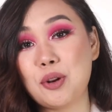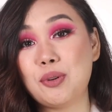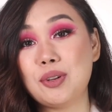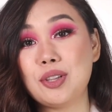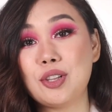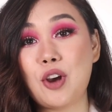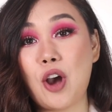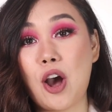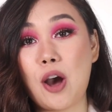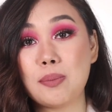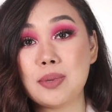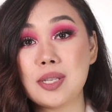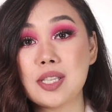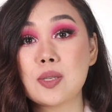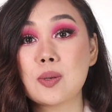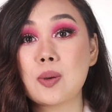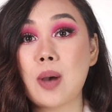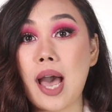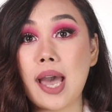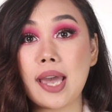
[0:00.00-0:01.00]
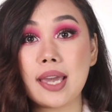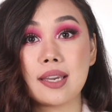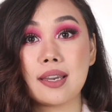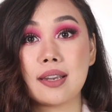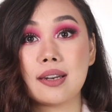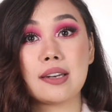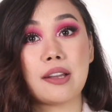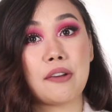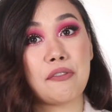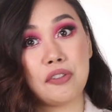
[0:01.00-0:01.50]
know in the comments so I
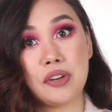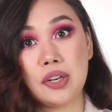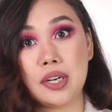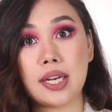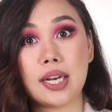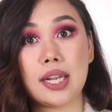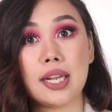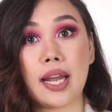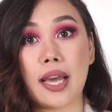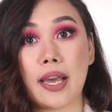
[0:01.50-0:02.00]
can definitely